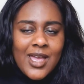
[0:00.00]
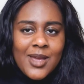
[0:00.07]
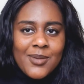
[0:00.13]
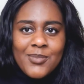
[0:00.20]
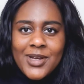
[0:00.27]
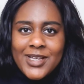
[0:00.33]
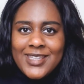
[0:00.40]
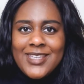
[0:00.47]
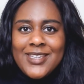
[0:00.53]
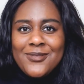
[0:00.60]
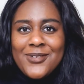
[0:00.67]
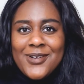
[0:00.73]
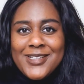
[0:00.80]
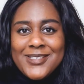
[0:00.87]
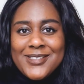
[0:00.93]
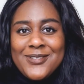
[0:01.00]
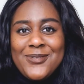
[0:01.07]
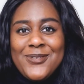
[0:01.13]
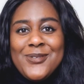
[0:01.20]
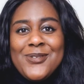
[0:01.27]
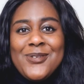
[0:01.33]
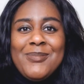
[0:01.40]
My key advice to
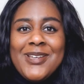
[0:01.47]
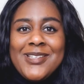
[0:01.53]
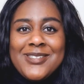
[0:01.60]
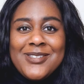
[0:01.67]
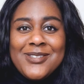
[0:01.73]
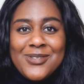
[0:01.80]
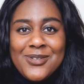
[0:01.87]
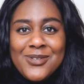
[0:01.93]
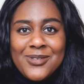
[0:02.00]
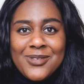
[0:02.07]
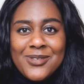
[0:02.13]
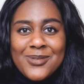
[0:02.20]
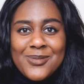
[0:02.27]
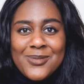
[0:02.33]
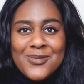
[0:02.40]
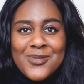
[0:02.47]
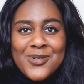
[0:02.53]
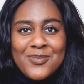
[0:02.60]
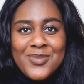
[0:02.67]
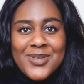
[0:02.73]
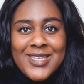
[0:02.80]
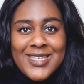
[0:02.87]
future master students
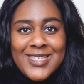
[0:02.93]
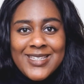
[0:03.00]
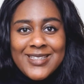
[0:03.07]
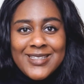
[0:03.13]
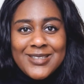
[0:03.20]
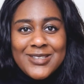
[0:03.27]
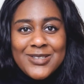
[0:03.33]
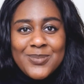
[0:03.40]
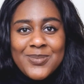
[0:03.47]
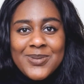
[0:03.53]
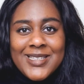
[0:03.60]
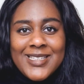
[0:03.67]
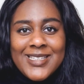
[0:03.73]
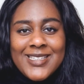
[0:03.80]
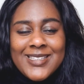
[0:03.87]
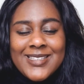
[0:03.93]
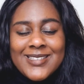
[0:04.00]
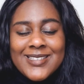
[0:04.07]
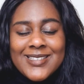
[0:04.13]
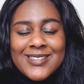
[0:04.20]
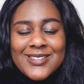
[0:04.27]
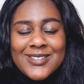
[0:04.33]
would be to
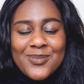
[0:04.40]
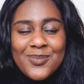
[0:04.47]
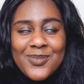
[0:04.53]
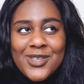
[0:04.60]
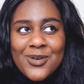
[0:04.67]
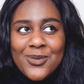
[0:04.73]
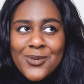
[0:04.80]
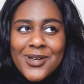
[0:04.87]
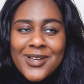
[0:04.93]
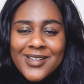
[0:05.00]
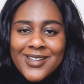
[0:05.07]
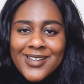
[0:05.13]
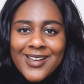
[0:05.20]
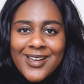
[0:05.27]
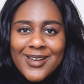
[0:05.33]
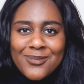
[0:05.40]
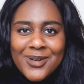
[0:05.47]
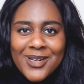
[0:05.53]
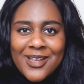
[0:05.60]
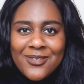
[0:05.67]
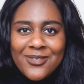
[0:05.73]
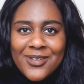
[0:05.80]
please submit your work
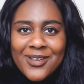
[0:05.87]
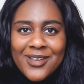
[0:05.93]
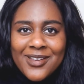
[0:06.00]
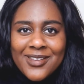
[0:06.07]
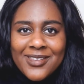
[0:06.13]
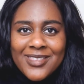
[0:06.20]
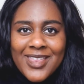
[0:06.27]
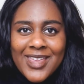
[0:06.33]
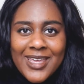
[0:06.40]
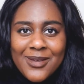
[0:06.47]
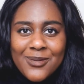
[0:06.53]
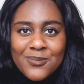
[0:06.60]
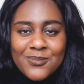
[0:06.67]
whenever they